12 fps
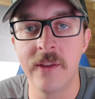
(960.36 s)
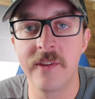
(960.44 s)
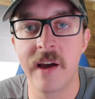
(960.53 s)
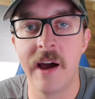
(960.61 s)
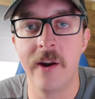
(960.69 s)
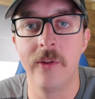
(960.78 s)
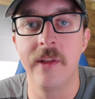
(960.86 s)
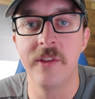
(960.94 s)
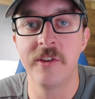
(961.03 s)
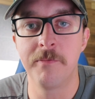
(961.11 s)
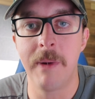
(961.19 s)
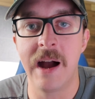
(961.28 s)
the title that
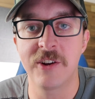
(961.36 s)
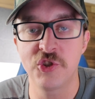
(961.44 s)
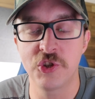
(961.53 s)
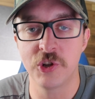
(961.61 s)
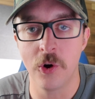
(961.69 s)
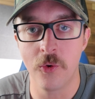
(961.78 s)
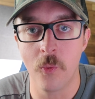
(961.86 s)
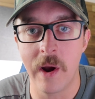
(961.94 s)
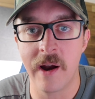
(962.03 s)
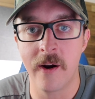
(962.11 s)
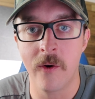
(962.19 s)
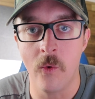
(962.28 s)
this box showed
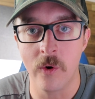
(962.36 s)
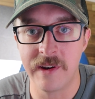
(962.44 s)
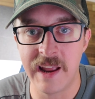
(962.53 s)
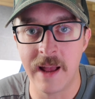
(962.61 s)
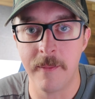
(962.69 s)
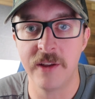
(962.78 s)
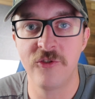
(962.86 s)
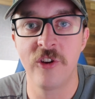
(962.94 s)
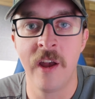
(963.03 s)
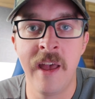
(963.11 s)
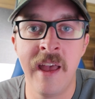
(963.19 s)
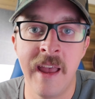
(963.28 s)
wear or damage.
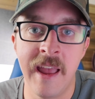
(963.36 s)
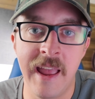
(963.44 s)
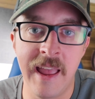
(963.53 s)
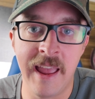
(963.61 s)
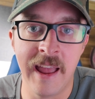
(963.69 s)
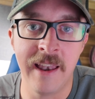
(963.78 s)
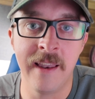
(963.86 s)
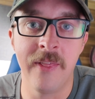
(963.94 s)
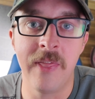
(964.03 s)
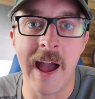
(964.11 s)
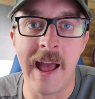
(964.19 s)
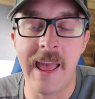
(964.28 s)
And
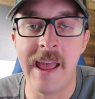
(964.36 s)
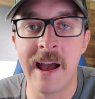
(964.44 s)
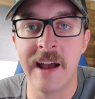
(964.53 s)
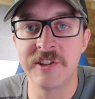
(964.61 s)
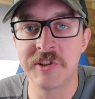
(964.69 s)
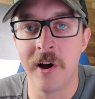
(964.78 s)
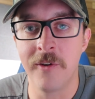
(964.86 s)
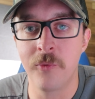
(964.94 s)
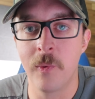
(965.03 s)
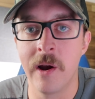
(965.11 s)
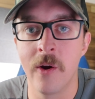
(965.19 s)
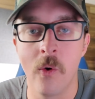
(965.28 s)
that AI
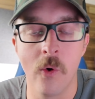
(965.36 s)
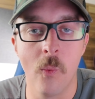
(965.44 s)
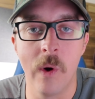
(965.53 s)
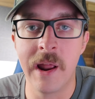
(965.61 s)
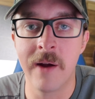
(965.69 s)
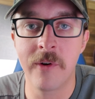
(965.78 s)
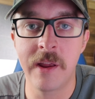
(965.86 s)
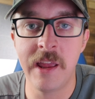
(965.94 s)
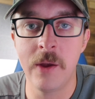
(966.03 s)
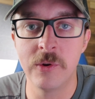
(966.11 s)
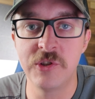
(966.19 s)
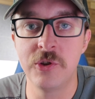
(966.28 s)
software or whatever
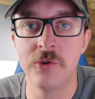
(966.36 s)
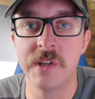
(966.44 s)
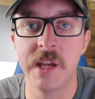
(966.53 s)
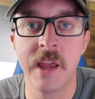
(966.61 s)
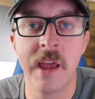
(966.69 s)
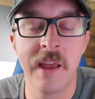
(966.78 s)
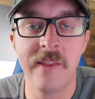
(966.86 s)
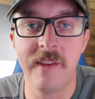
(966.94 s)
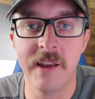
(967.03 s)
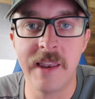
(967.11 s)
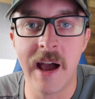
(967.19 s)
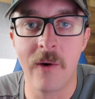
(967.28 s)
he was using
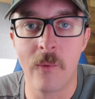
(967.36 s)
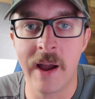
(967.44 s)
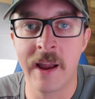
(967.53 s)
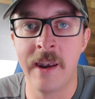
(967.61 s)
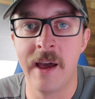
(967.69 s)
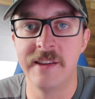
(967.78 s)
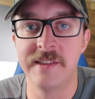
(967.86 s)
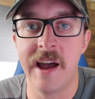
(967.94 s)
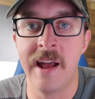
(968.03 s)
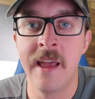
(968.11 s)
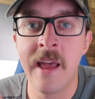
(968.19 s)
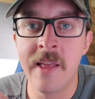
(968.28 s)
did not recognize
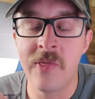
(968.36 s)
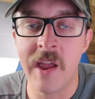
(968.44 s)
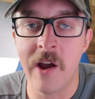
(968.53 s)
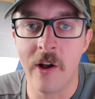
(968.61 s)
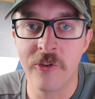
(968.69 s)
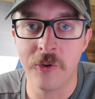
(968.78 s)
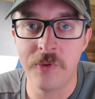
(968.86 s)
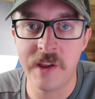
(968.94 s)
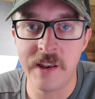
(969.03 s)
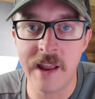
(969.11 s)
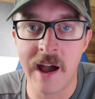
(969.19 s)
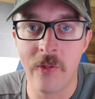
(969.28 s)
that. They also
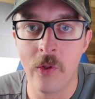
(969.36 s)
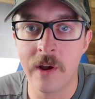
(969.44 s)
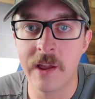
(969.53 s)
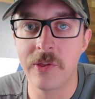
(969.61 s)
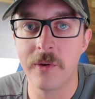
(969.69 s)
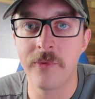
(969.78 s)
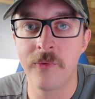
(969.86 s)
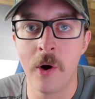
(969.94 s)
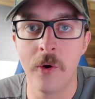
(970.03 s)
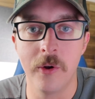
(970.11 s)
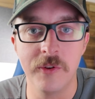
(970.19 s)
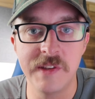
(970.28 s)
did not look at the
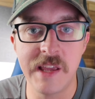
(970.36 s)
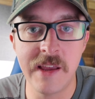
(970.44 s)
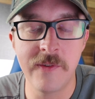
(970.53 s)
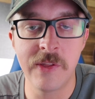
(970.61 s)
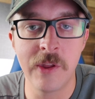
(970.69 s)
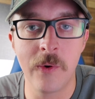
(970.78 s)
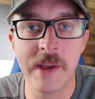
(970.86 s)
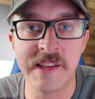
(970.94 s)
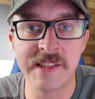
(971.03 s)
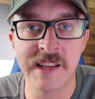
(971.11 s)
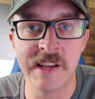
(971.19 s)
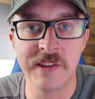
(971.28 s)
photos, even though he
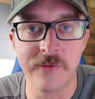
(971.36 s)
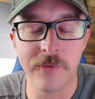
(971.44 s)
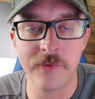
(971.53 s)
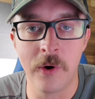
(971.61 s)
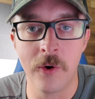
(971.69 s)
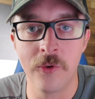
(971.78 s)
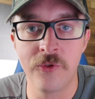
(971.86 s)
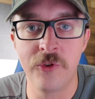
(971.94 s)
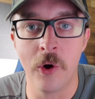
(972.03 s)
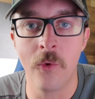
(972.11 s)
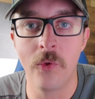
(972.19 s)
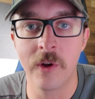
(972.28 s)
says if the photos
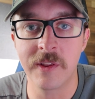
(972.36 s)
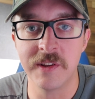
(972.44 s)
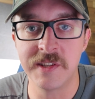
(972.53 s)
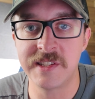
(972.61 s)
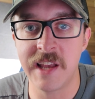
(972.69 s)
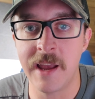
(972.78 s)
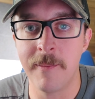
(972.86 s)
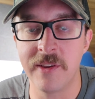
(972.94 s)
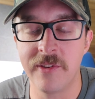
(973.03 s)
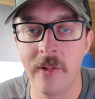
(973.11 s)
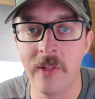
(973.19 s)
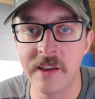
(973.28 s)
don't look the same
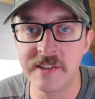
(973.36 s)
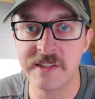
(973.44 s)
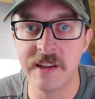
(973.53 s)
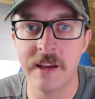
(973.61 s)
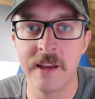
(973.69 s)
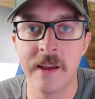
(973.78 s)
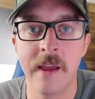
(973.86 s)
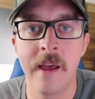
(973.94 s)
as the listing,